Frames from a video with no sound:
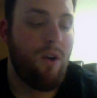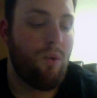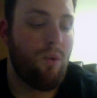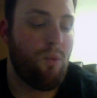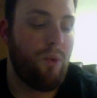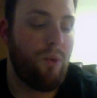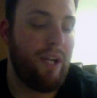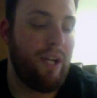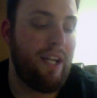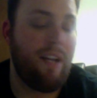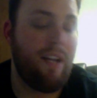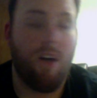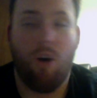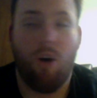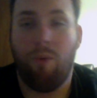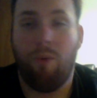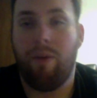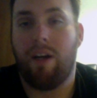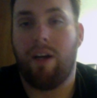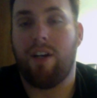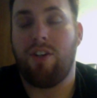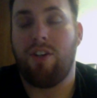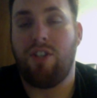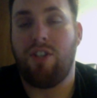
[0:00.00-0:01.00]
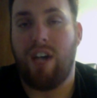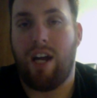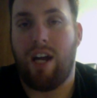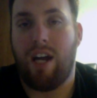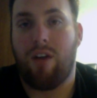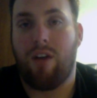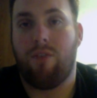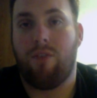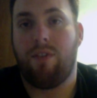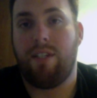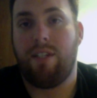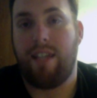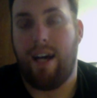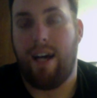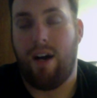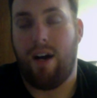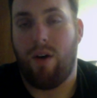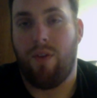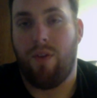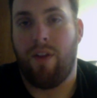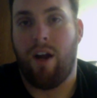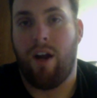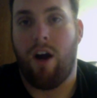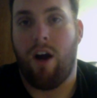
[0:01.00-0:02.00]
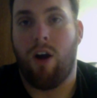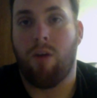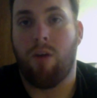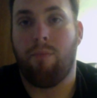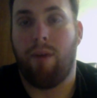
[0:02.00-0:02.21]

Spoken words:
we know beyond a shadow of a doubt that our